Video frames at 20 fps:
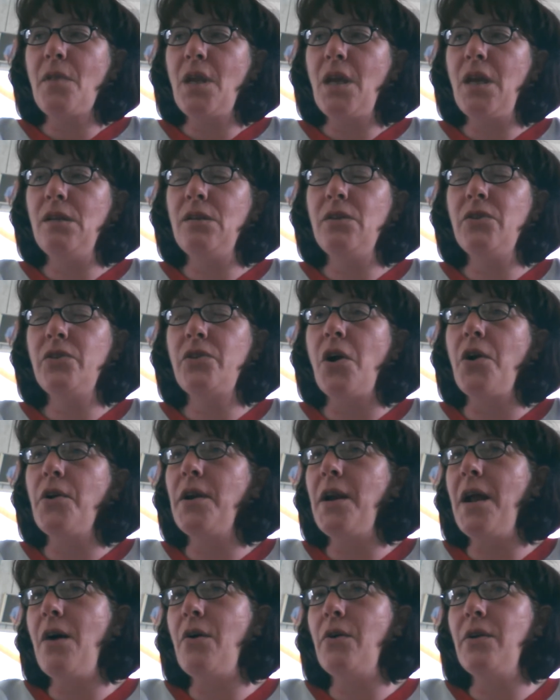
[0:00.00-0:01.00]
It
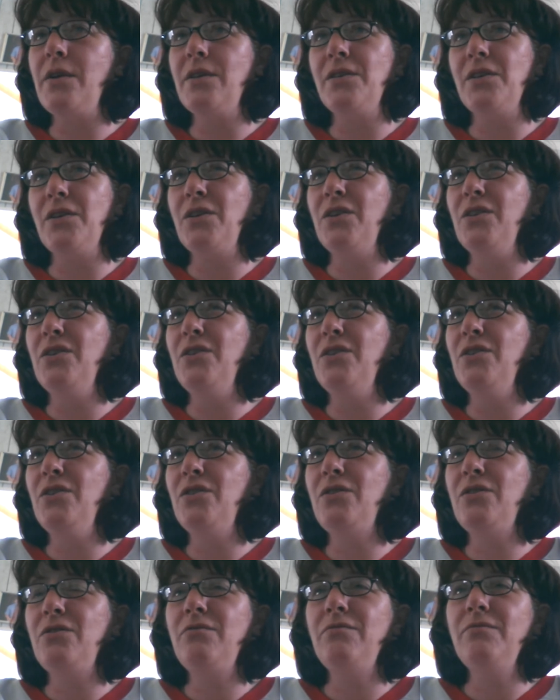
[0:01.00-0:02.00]
started out as and
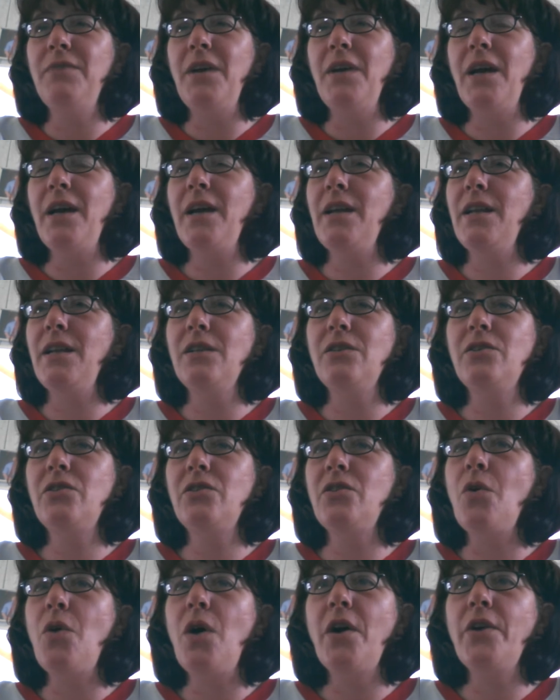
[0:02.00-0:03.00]

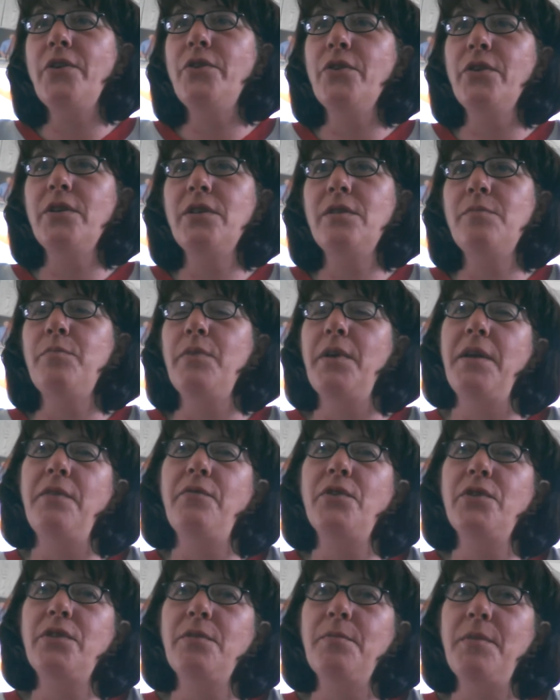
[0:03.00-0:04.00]
it's so hard to
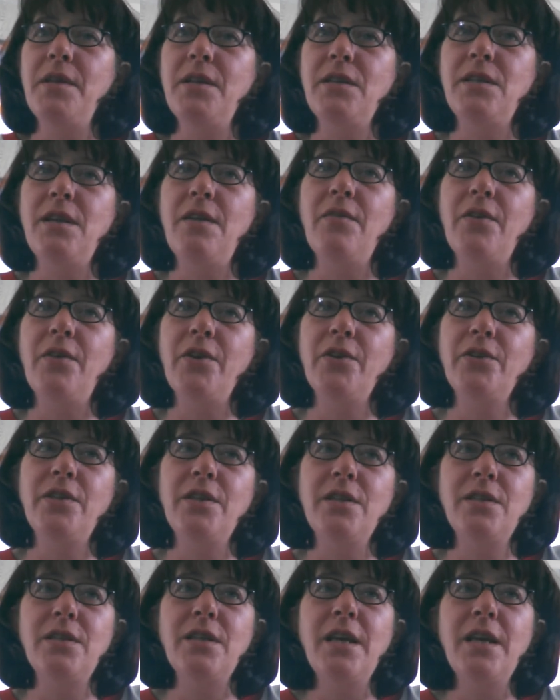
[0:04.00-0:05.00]
explain for somebody that's never heard
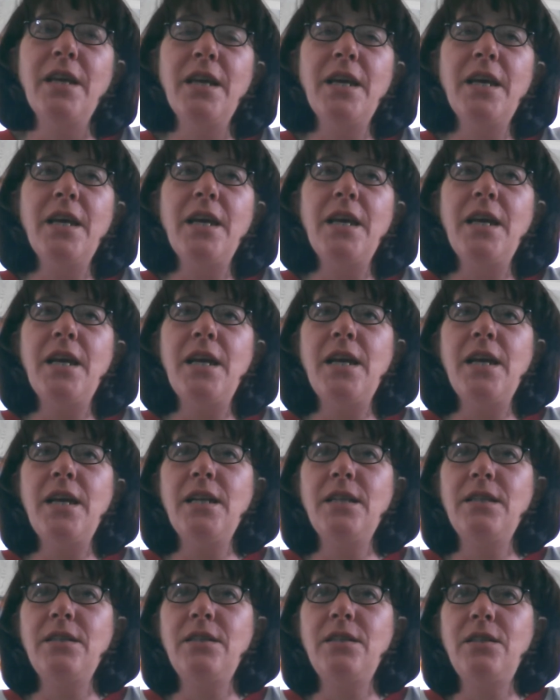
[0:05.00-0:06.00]
this.
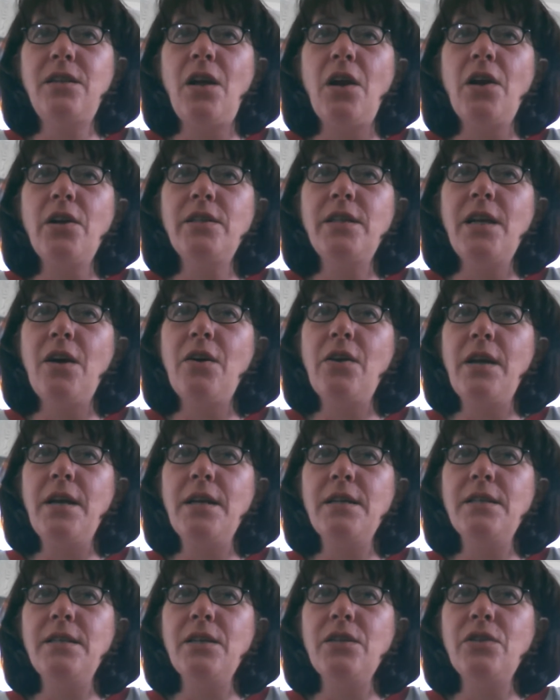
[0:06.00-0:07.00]
It starts out
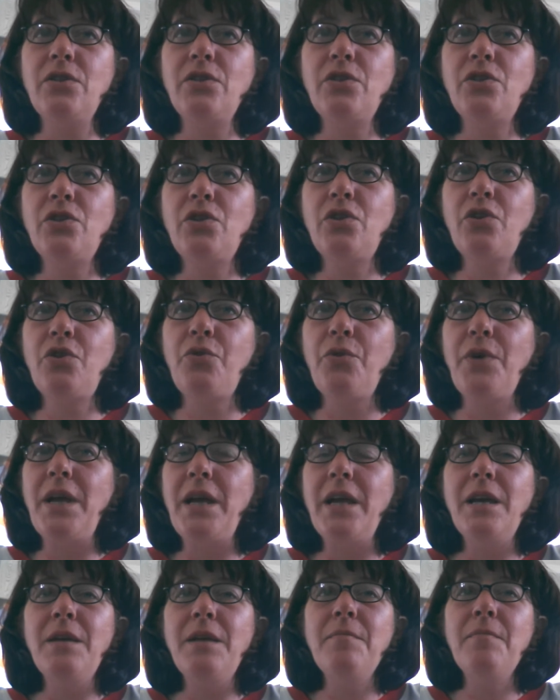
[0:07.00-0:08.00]
as a
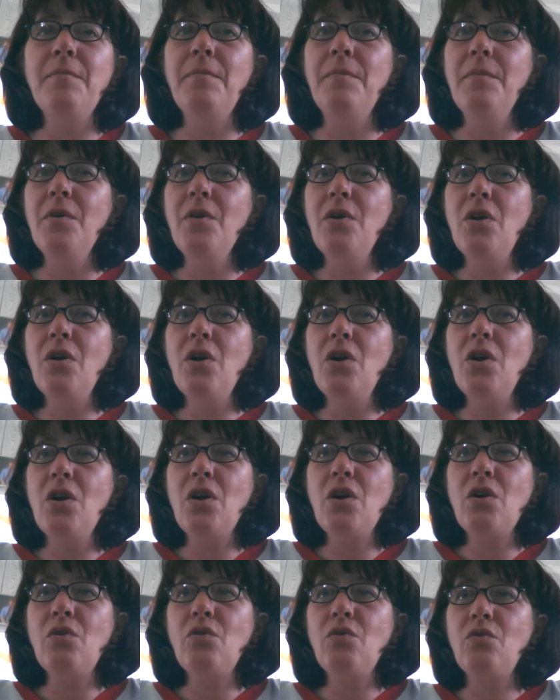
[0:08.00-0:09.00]
scream,
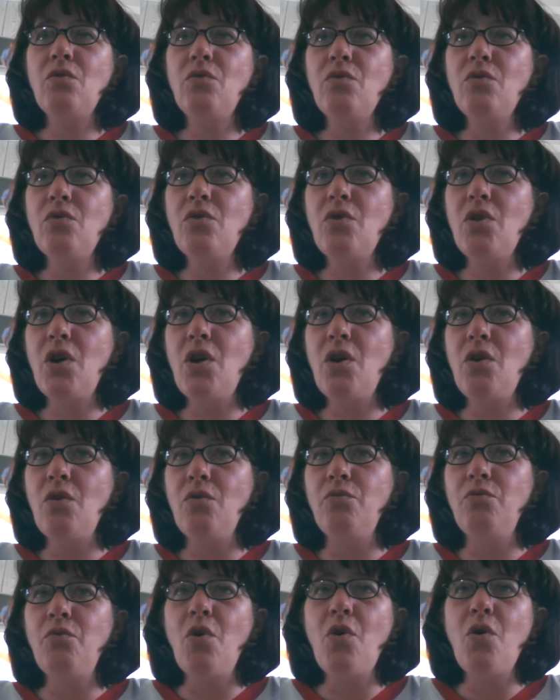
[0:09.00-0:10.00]
a
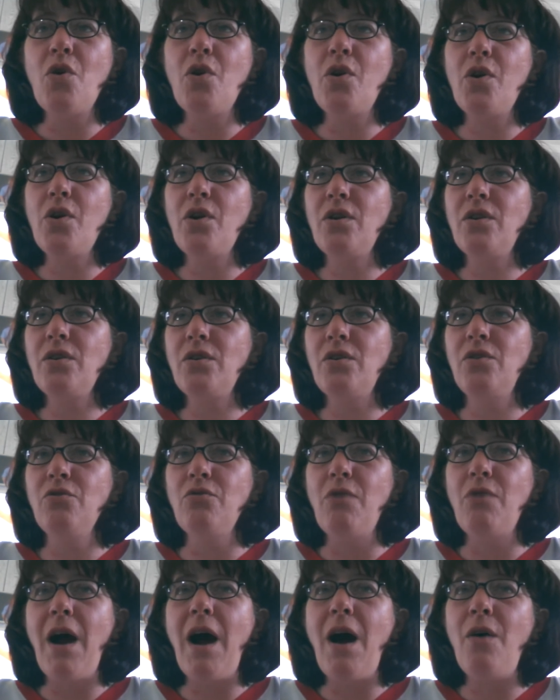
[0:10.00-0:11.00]
roar,
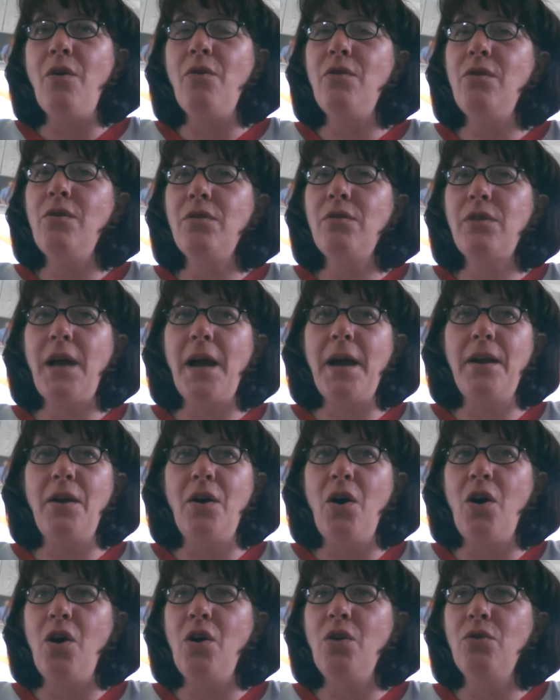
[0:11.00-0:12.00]
growl, kind
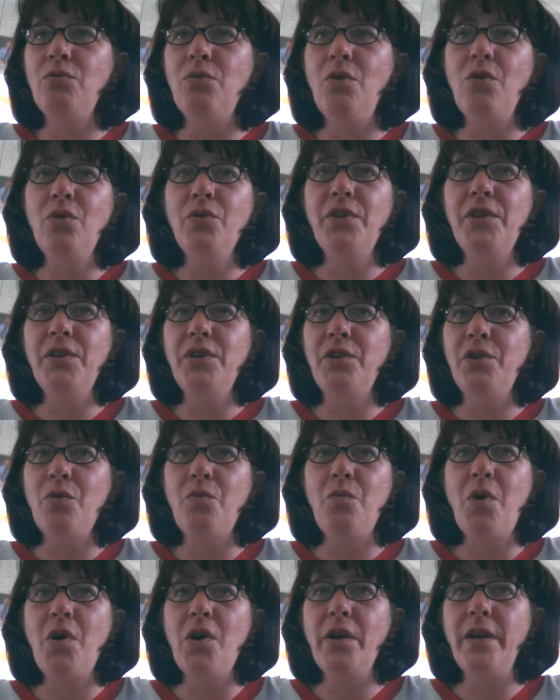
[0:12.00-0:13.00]
of all rolled into
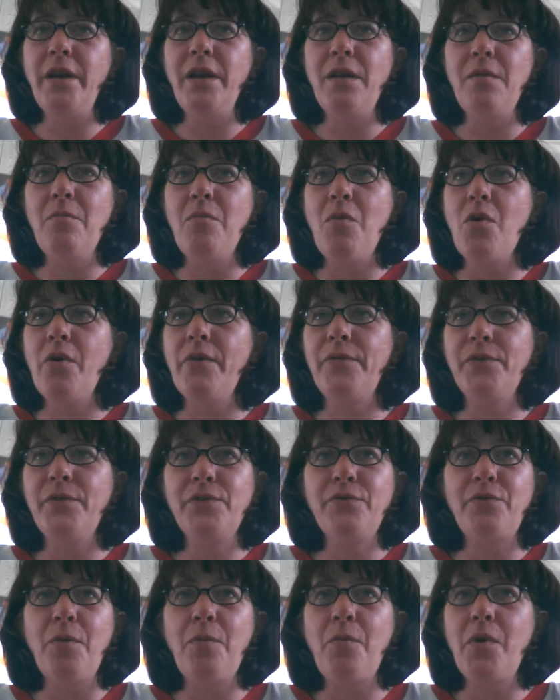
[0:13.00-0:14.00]
one. It
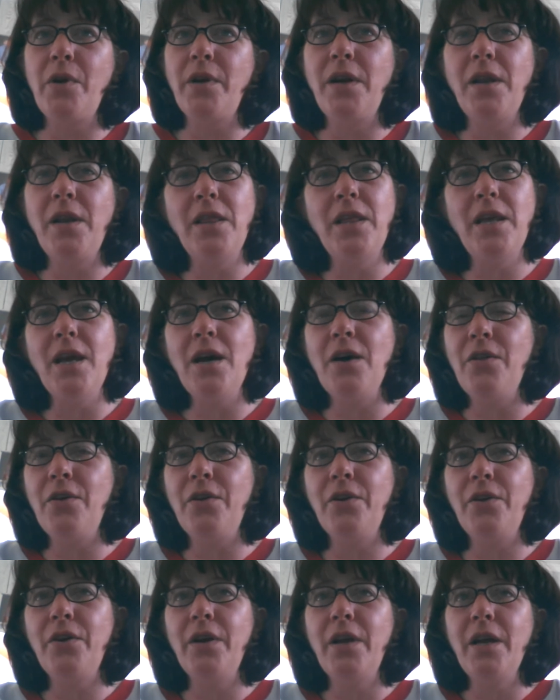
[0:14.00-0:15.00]
morphs from one to the
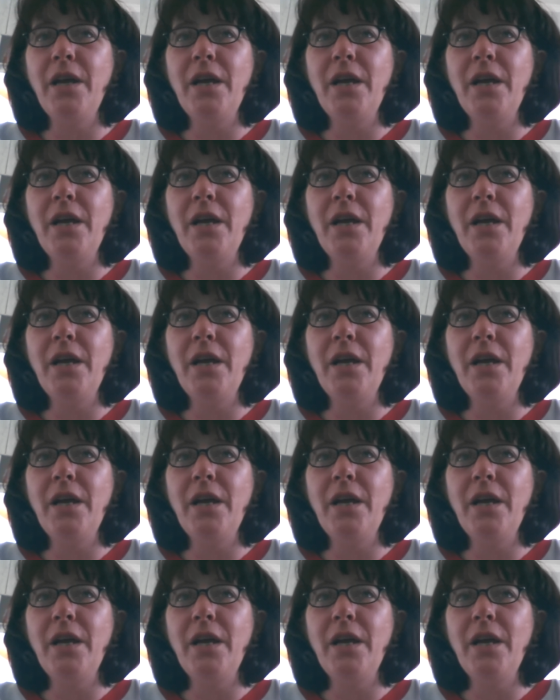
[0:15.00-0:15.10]
other.